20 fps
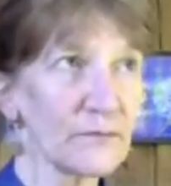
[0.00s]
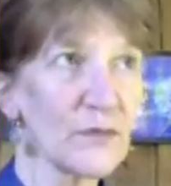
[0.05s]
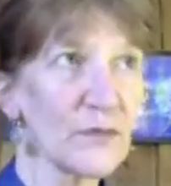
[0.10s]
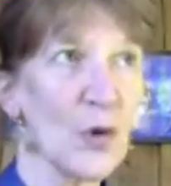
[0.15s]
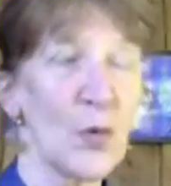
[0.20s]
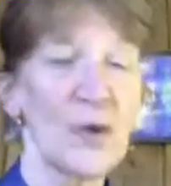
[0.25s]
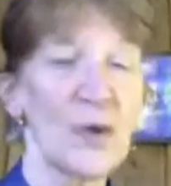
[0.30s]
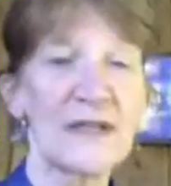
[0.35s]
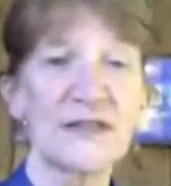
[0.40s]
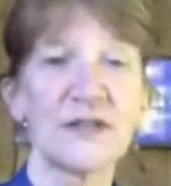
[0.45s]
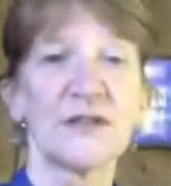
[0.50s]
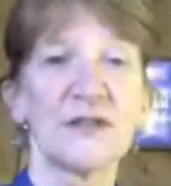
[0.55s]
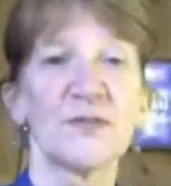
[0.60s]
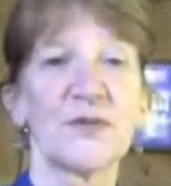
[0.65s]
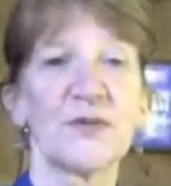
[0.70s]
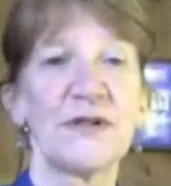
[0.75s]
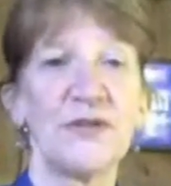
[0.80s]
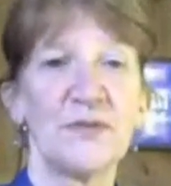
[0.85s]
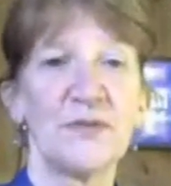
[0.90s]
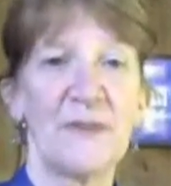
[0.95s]
What is going to
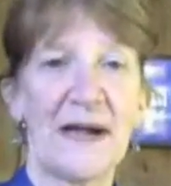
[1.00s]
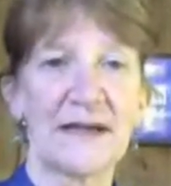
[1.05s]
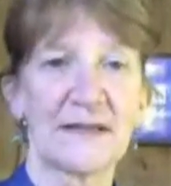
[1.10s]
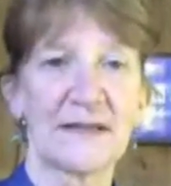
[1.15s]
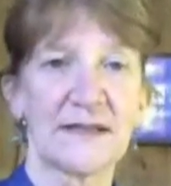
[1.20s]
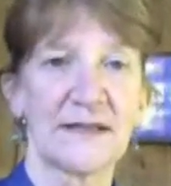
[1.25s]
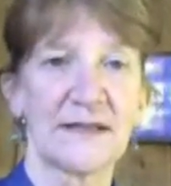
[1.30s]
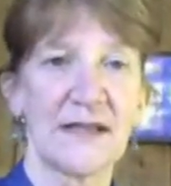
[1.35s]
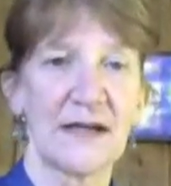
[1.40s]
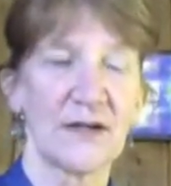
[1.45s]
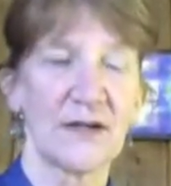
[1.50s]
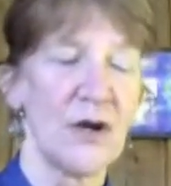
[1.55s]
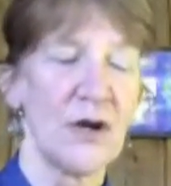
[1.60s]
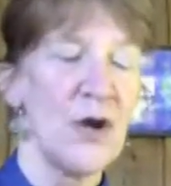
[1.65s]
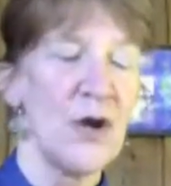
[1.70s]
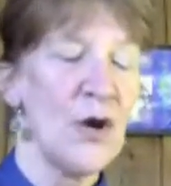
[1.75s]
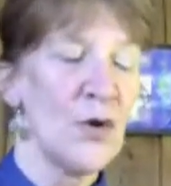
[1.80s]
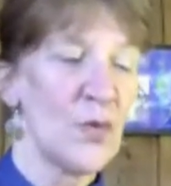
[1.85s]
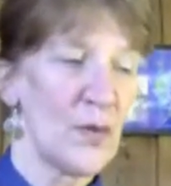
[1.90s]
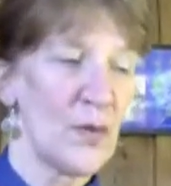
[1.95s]
bring you back to center?
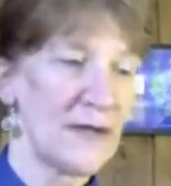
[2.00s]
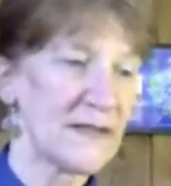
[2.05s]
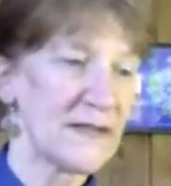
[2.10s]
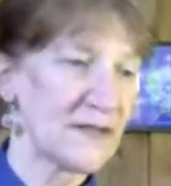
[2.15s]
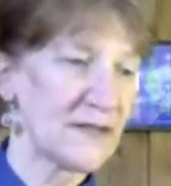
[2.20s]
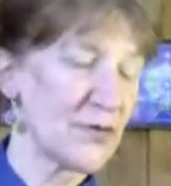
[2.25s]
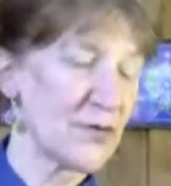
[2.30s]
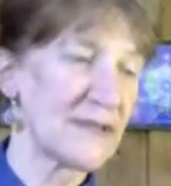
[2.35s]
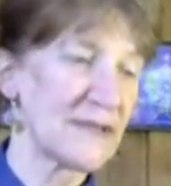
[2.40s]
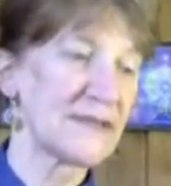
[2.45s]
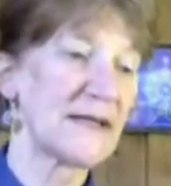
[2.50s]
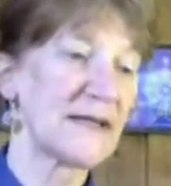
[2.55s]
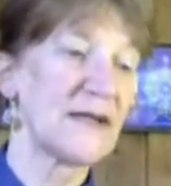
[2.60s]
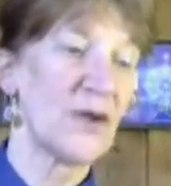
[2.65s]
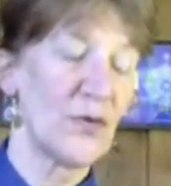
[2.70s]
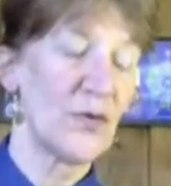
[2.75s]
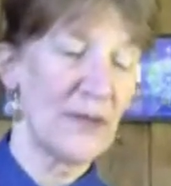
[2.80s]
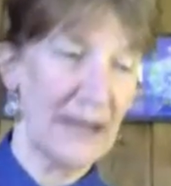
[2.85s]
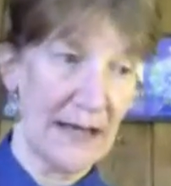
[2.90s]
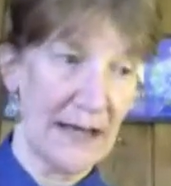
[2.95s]
What is going to say,
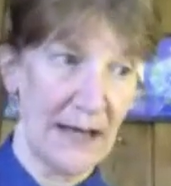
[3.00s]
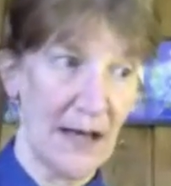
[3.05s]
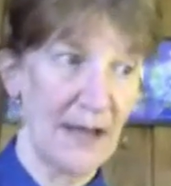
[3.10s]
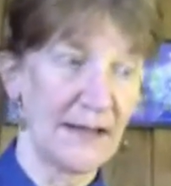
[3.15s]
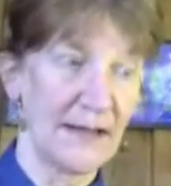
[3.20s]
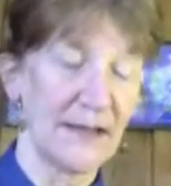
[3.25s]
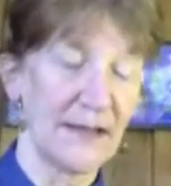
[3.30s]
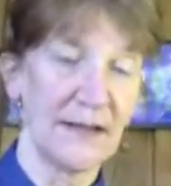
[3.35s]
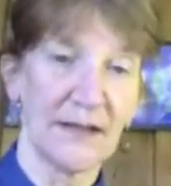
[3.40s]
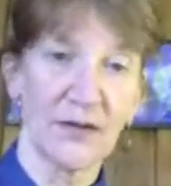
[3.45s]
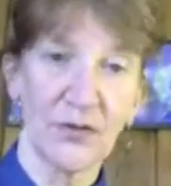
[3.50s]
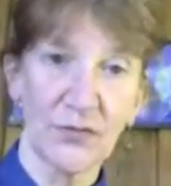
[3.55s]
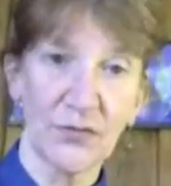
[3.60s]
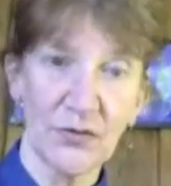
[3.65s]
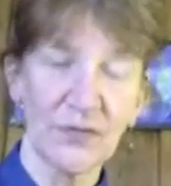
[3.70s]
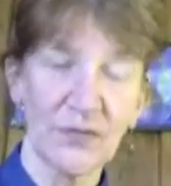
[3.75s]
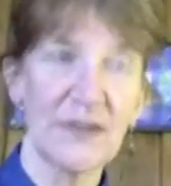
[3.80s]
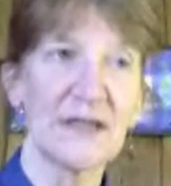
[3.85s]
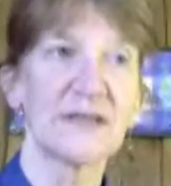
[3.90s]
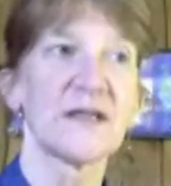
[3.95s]
okay, I can get
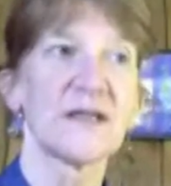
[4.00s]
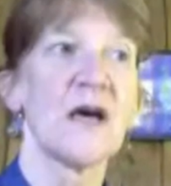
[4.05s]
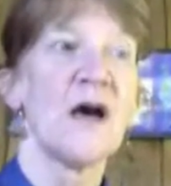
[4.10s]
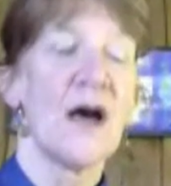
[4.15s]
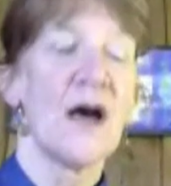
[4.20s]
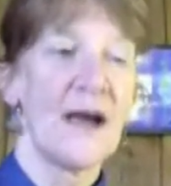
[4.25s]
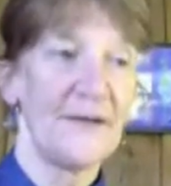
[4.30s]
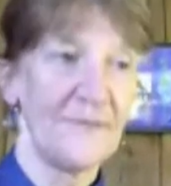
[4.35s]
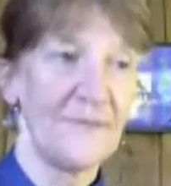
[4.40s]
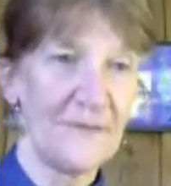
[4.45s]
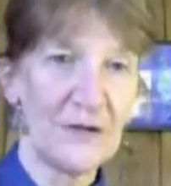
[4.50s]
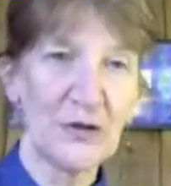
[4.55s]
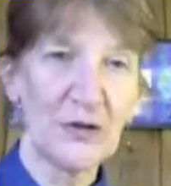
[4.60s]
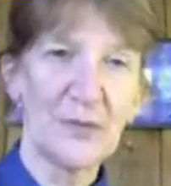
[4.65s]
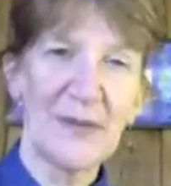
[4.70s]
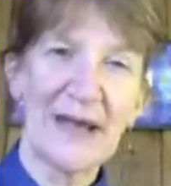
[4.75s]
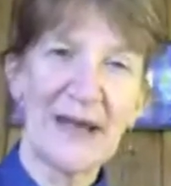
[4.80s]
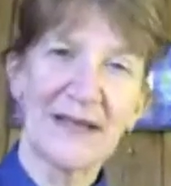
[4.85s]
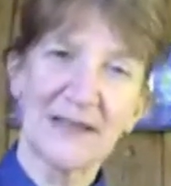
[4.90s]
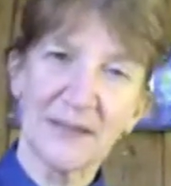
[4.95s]
through this. I feel
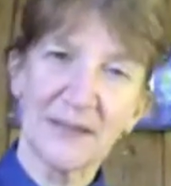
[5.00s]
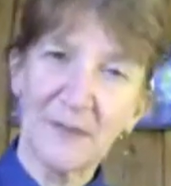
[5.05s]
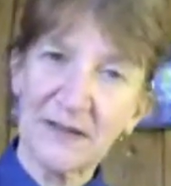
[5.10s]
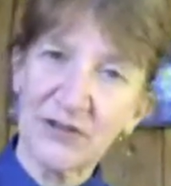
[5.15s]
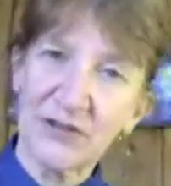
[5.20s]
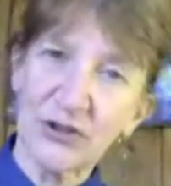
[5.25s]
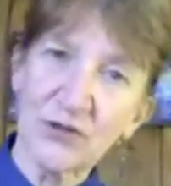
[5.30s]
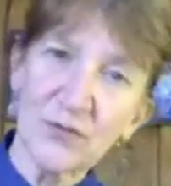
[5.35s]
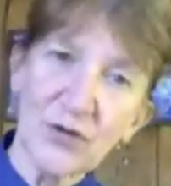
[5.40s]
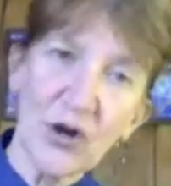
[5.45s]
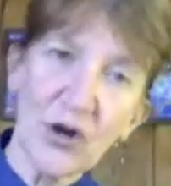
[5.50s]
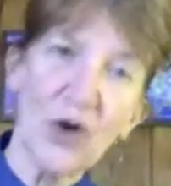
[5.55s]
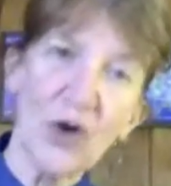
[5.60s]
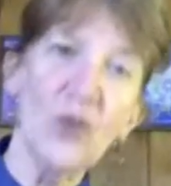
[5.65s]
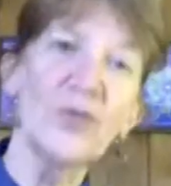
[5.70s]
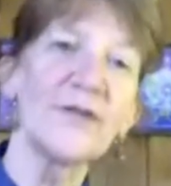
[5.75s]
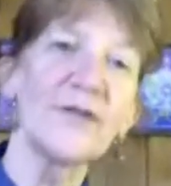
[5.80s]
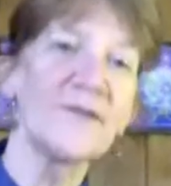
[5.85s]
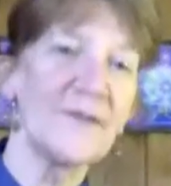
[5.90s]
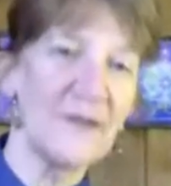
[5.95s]
balanced, because you
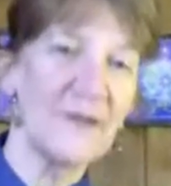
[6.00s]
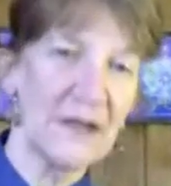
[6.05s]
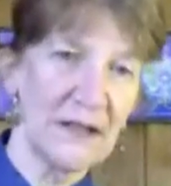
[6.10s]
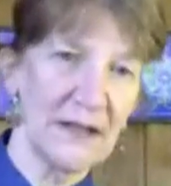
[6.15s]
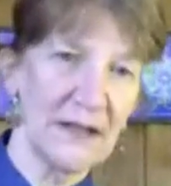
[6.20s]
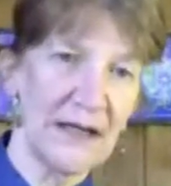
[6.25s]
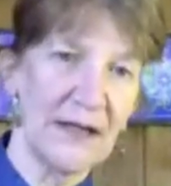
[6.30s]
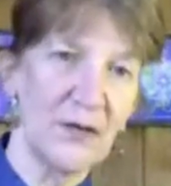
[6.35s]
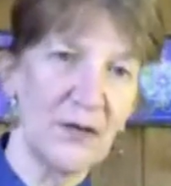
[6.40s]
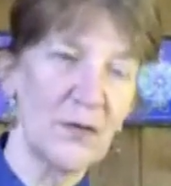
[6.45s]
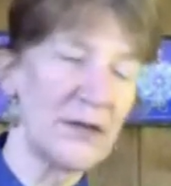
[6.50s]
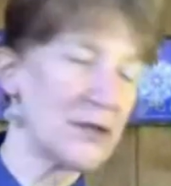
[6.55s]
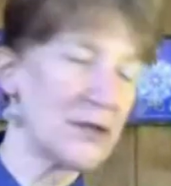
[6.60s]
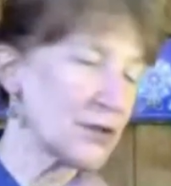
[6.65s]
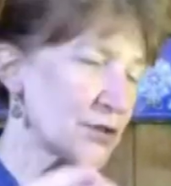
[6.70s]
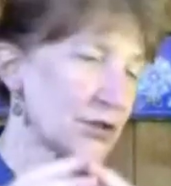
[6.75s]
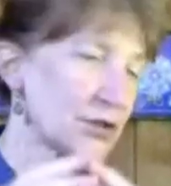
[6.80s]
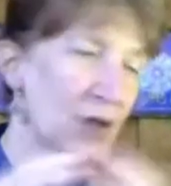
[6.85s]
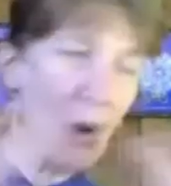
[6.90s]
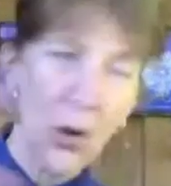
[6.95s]
know the feeling when
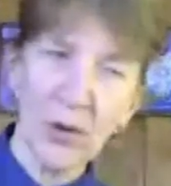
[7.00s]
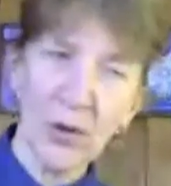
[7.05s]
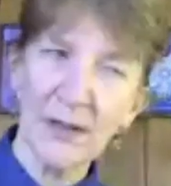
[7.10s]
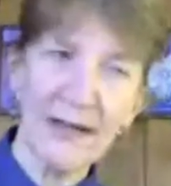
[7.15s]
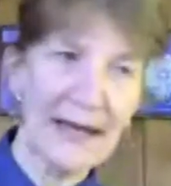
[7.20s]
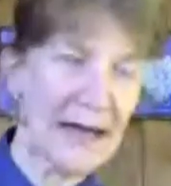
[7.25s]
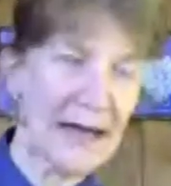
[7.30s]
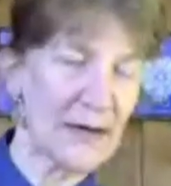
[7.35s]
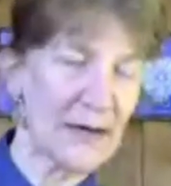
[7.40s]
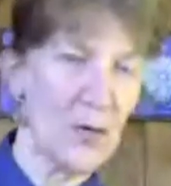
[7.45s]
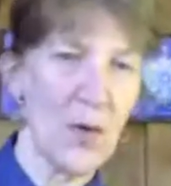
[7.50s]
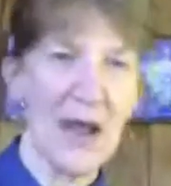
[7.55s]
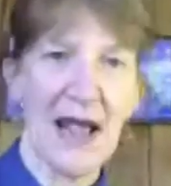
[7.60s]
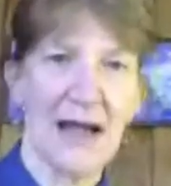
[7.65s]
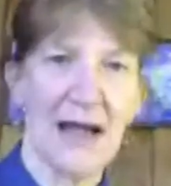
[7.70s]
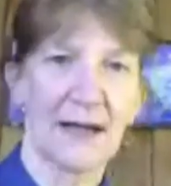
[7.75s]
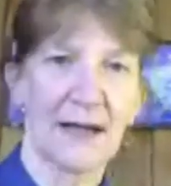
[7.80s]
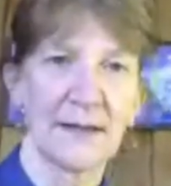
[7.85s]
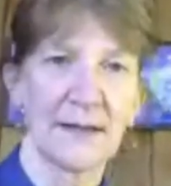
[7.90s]
you're totally out of whack